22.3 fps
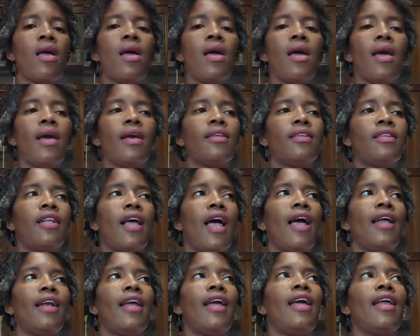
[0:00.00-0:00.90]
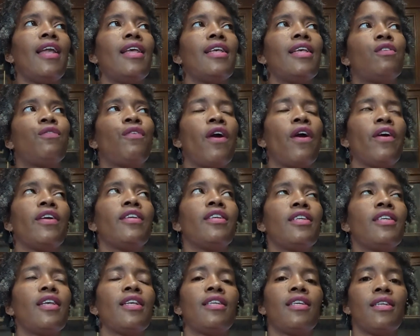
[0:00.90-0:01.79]
is that it is very
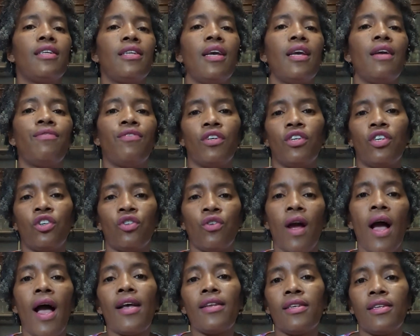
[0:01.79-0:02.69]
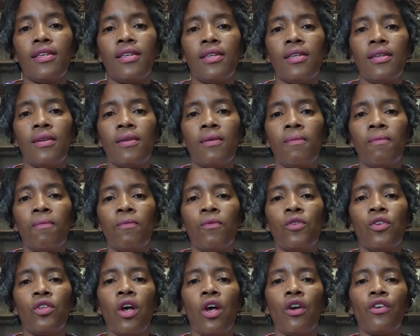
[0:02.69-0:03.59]
sensitive to stress.
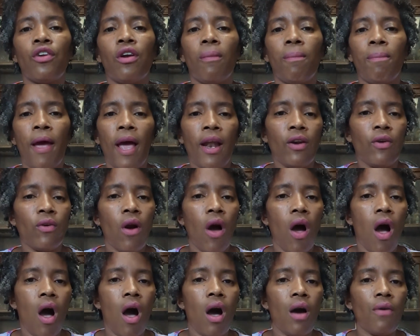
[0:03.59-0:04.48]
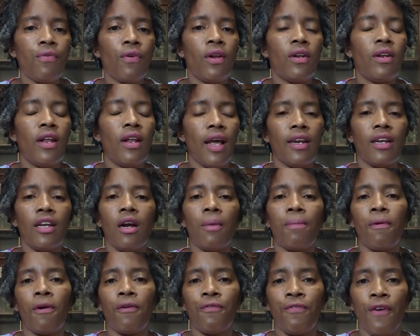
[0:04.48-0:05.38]
So you're better off letting a
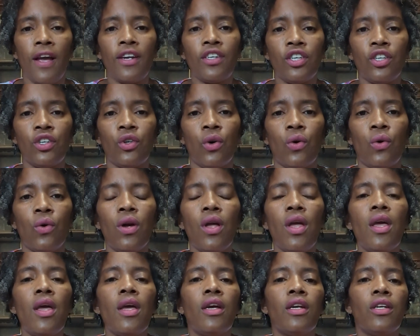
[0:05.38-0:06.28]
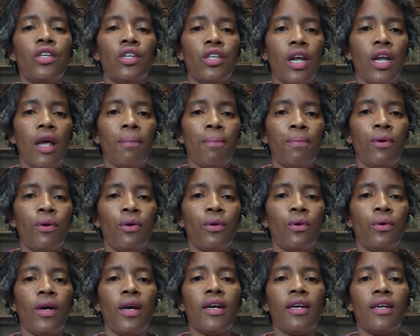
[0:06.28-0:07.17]
professional
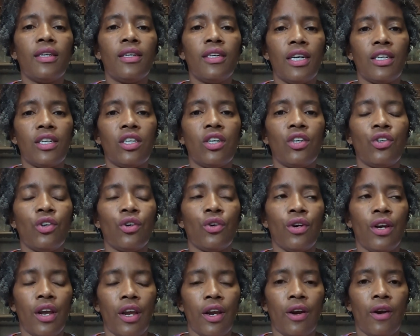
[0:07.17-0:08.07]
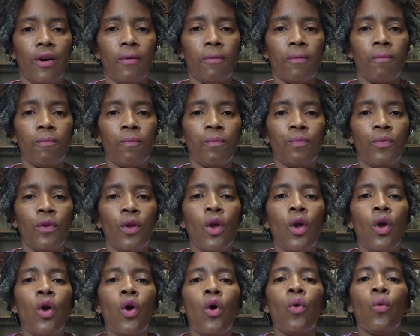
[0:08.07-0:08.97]
shampoo and condition your hair.
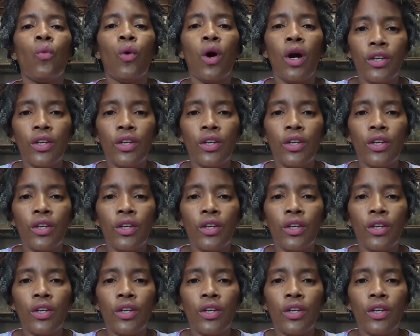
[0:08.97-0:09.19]
What